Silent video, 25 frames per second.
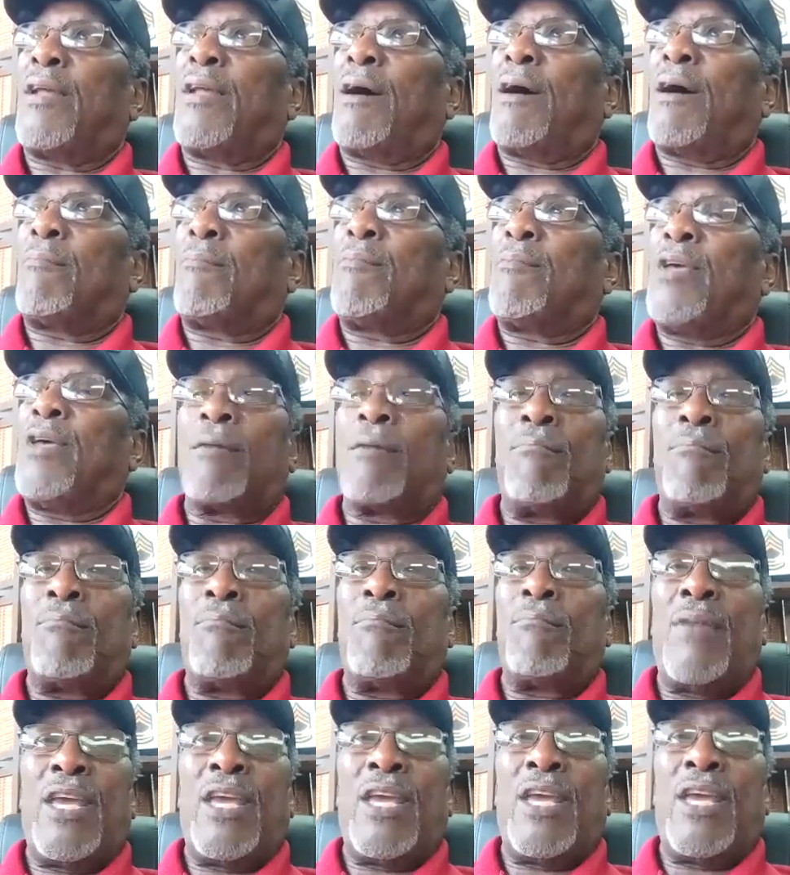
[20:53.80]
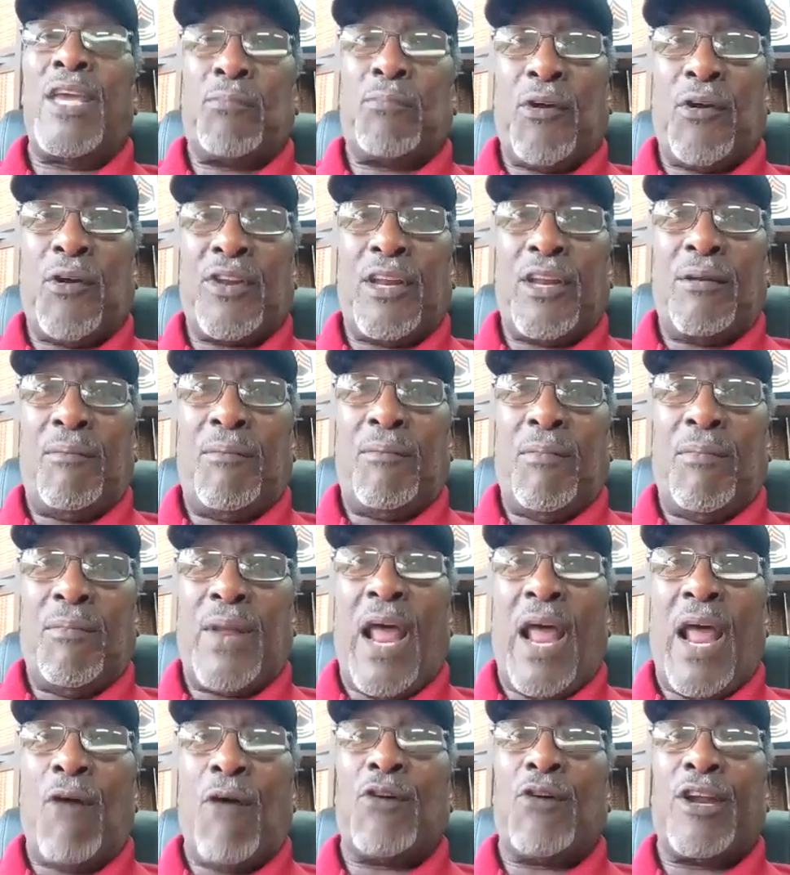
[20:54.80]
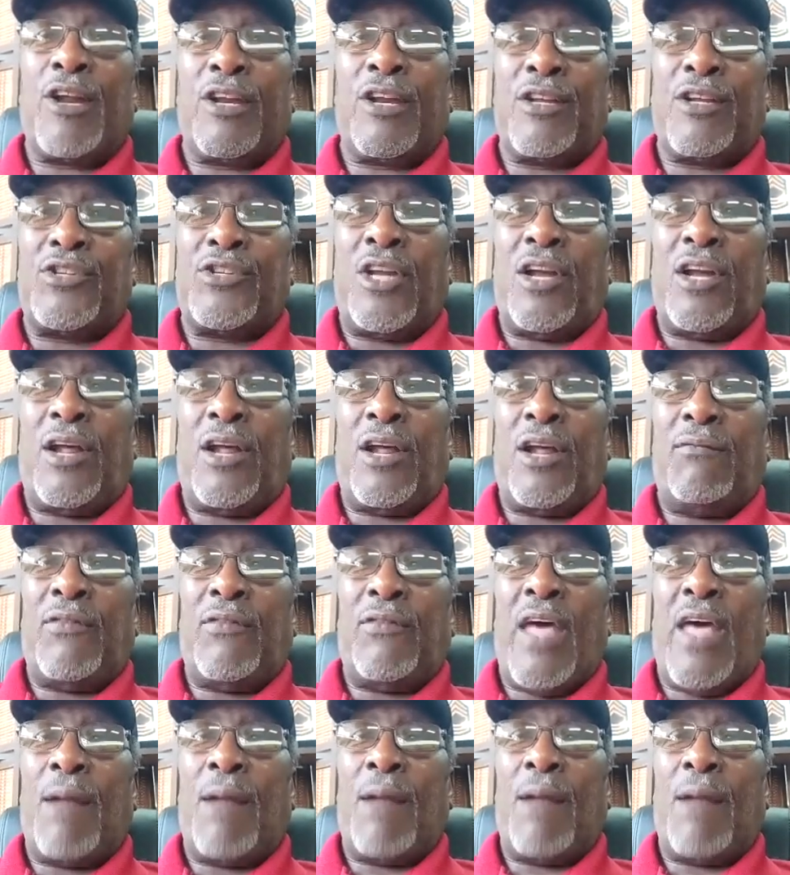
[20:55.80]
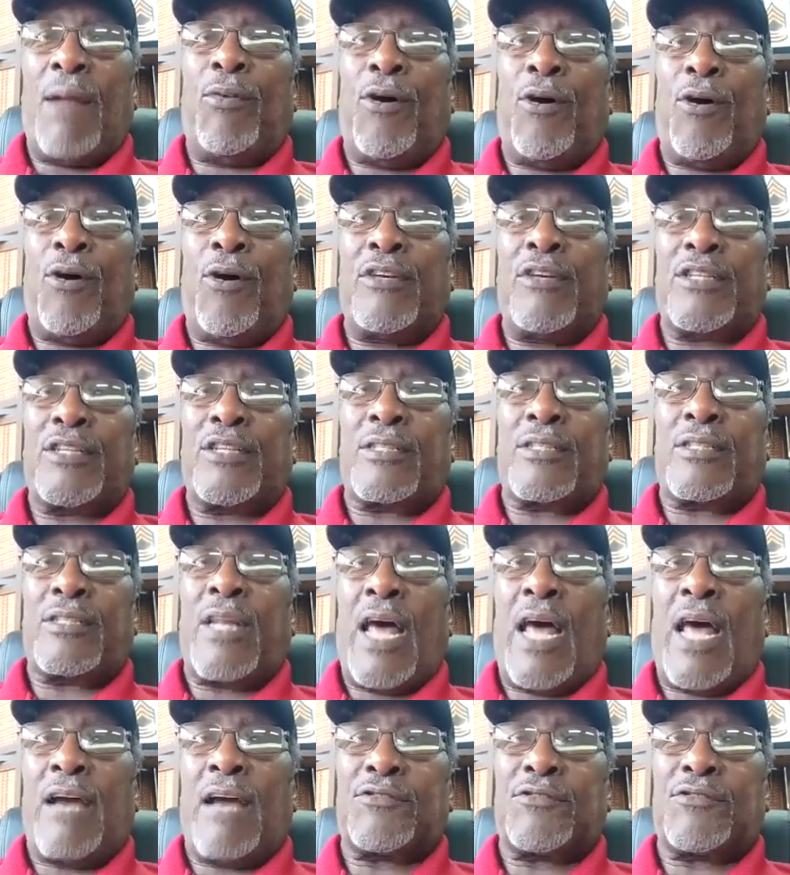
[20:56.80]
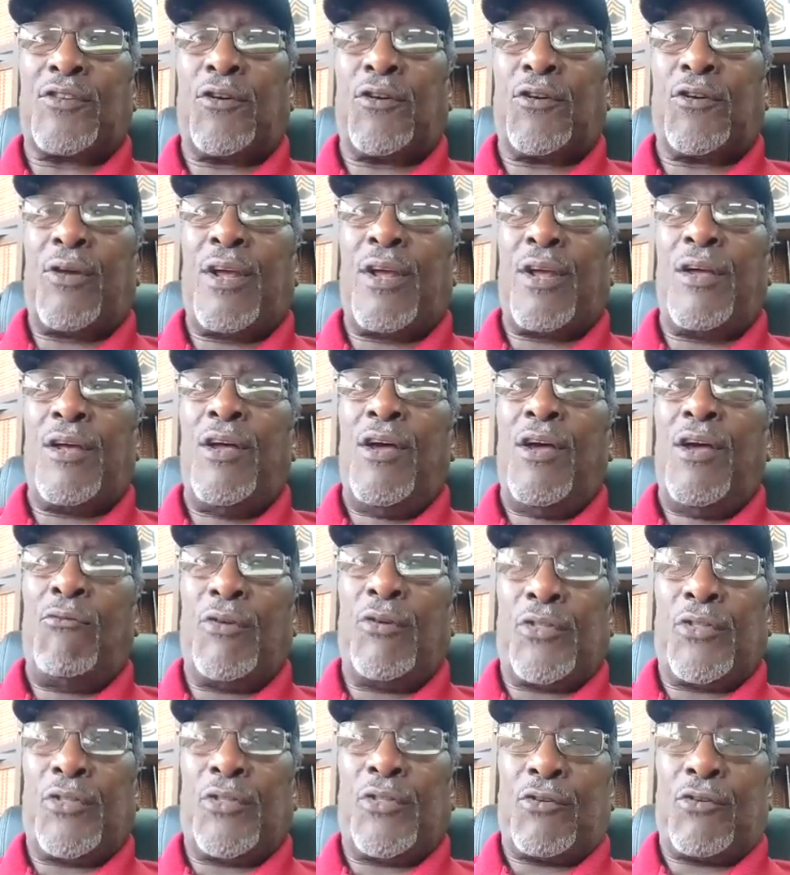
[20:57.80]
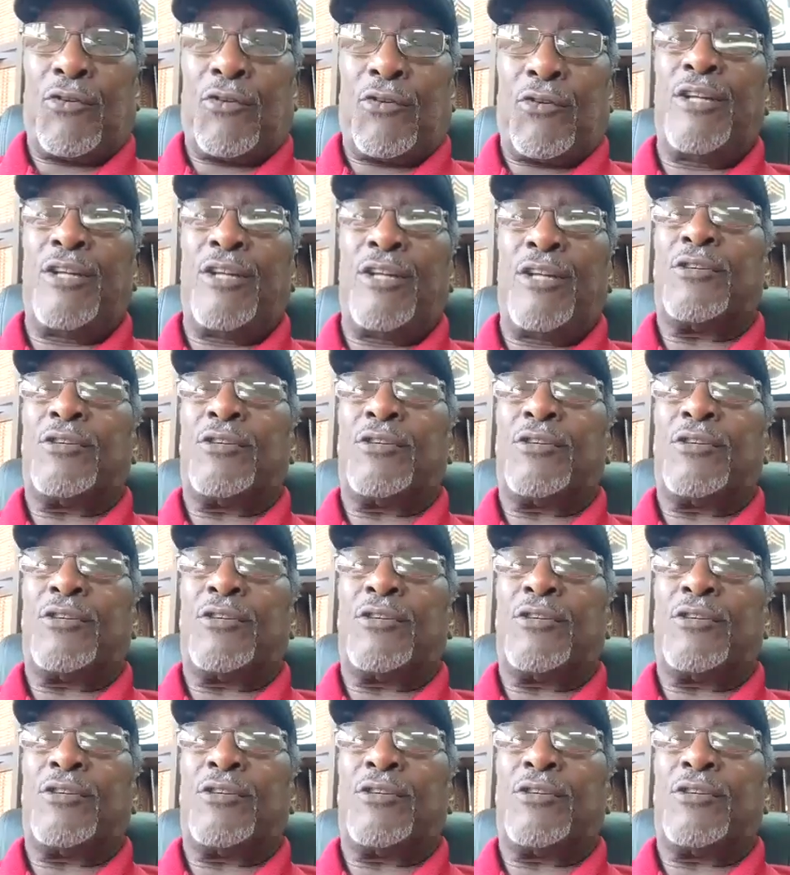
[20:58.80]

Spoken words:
being mean spirited. But I wanted to share that part of his life story with the readers.